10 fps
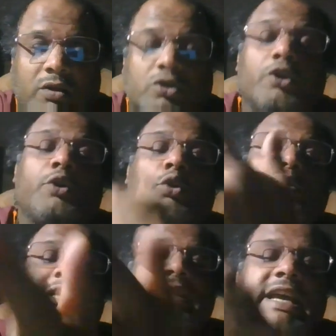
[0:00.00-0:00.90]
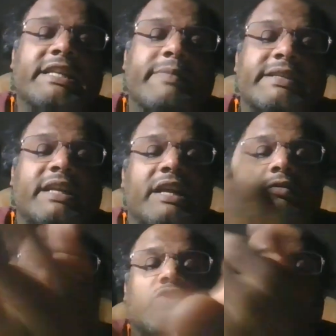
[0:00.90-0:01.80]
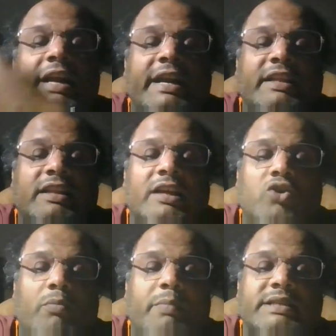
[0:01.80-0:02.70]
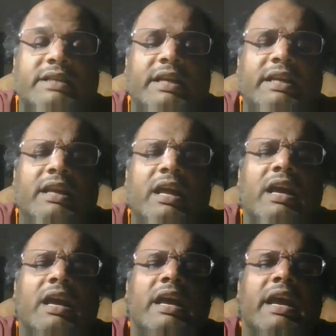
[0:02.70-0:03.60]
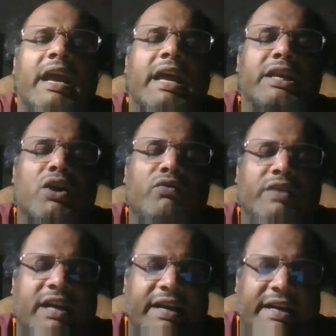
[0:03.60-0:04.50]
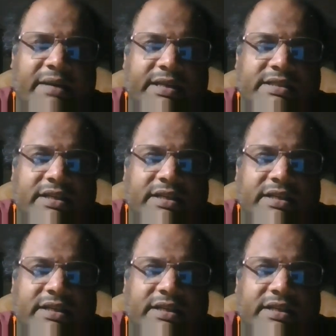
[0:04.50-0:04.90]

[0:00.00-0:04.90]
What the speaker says: So due to this case basically he was not getting the job basically in any of the country basically.